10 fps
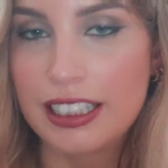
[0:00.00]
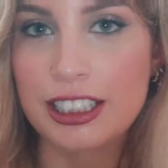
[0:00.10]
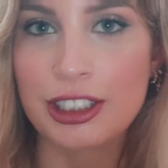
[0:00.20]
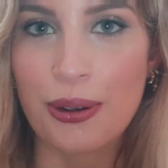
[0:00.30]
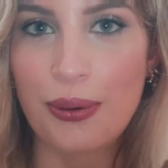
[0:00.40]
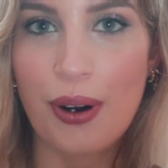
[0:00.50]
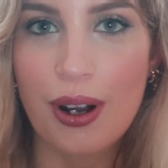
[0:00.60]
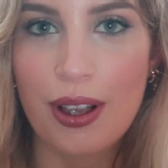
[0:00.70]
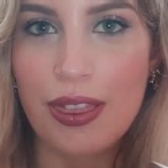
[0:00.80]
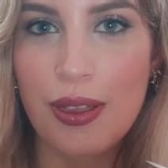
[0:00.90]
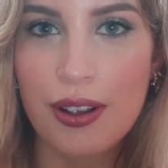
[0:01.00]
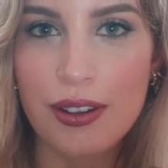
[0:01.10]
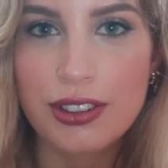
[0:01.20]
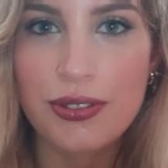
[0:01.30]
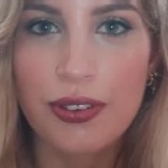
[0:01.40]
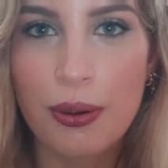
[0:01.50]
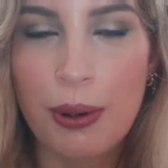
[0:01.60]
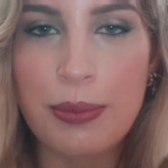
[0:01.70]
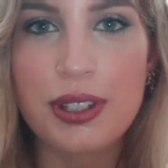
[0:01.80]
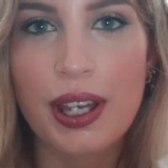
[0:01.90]
So on the Sephora
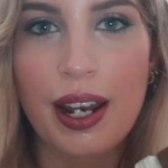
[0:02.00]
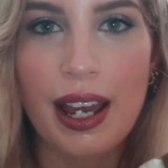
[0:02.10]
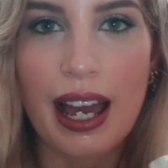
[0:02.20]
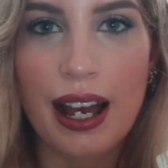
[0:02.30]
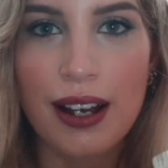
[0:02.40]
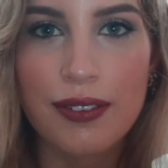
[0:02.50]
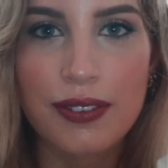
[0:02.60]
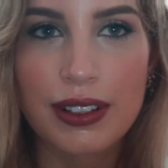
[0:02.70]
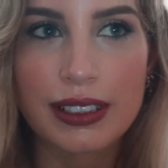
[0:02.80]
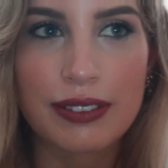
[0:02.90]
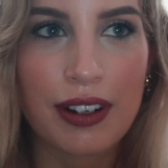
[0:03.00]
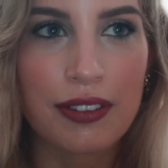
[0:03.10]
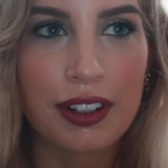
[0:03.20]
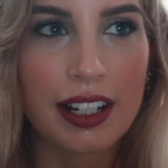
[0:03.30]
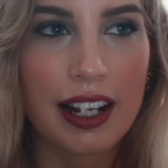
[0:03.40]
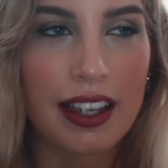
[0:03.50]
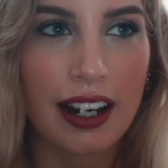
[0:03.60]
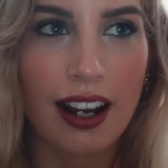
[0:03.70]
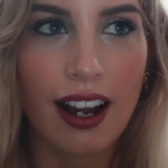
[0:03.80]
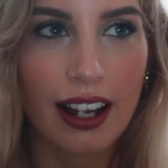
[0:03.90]
website, I have favorited, I
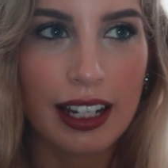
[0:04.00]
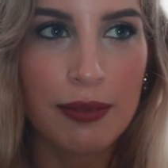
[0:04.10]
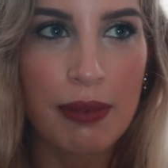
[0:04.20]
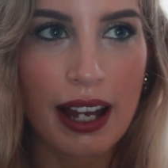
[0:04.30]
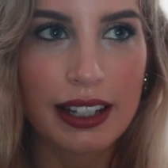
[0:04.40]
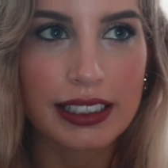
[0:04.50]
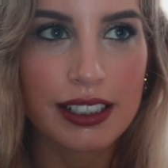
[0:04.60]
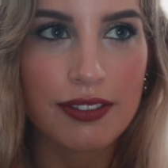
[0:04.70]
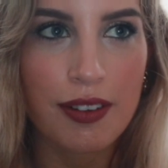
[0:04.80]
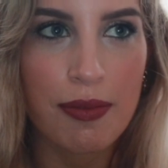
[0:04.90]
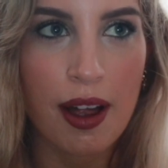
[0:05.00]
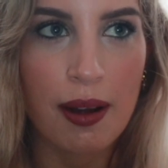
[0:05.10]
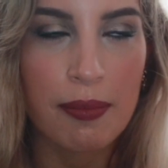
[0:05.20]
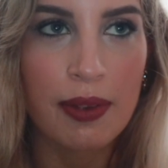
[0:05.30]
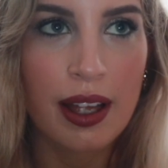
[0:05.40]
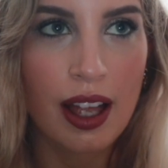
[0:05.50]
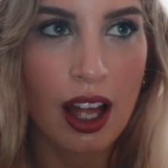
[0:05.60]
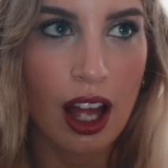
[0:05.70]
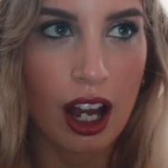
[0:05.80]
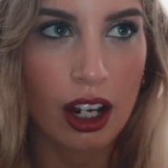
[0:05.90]
think, a honey mask from them,
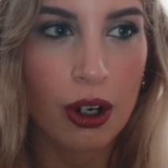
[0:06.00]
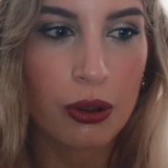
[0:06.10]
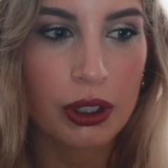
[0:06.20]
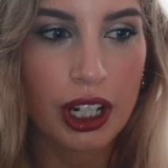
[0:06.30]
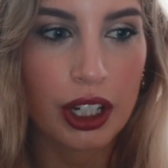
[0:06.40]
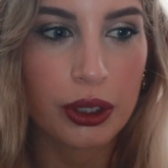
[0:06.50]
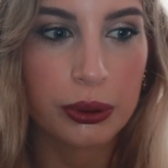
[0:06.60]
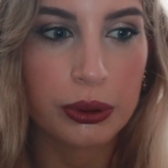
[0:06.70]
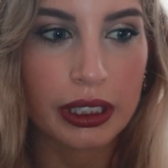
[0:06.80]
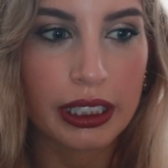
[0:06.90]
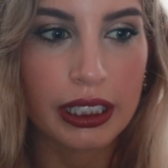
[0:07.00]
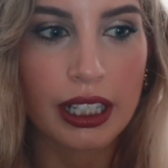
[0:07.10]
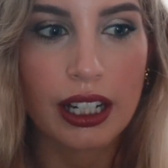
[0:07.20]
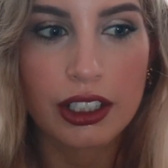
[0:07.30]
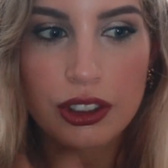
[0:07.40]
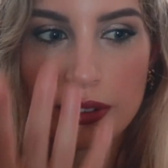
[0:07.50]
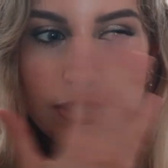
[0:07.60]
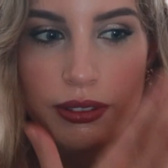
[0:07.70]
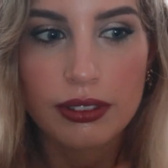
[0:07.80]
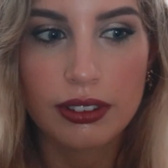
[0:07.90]
a coconut cooling
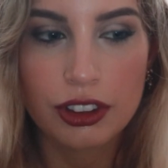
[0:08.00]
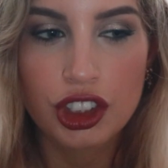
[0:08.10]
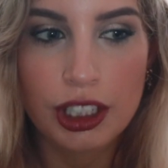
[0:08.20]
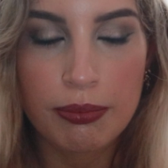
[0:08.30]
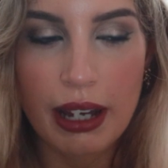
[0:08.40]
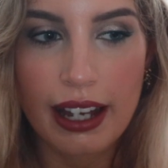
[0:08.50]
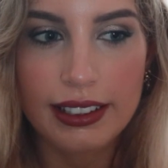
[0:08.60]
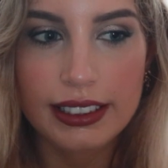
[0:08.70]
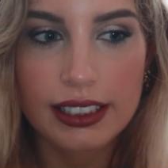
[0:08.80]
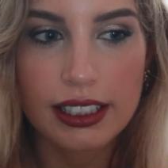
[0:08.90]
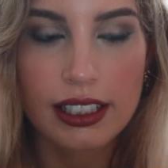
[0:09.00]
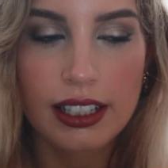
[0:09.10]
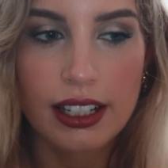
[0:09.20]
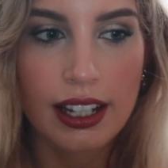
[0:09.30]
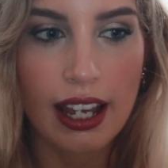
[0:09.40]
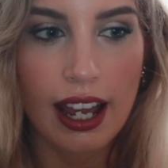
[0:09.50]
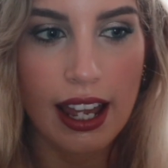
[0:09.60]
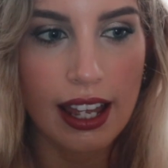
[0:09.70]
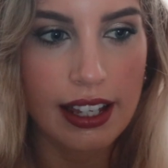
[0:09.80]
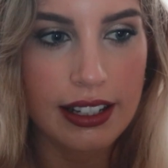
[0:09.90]
sheet mask,
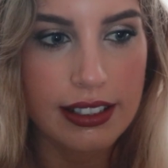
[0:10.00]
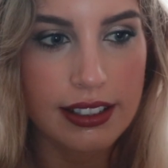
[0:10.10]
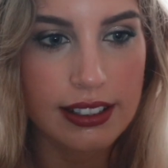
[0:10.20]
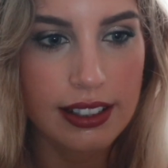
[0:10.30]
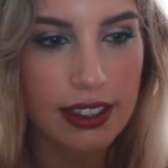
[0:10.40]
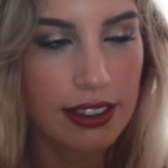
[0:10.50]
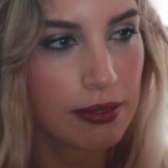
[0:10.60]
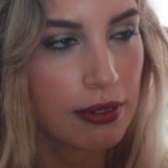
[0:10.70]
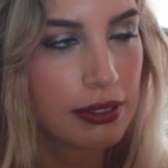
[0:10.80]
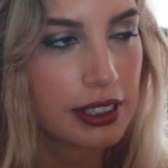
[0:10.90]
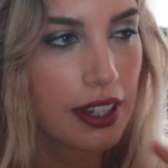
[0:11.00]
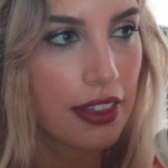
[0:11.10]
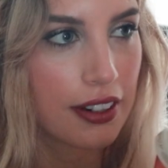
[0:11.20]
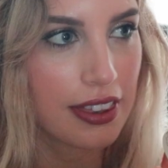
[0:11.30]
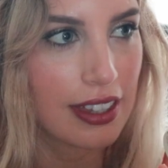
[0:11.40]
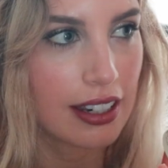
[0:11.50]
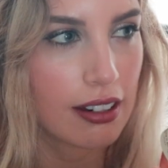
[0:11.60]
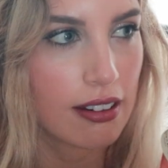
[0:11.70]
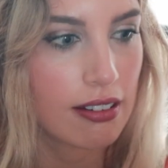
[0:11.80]
and what was the third thing?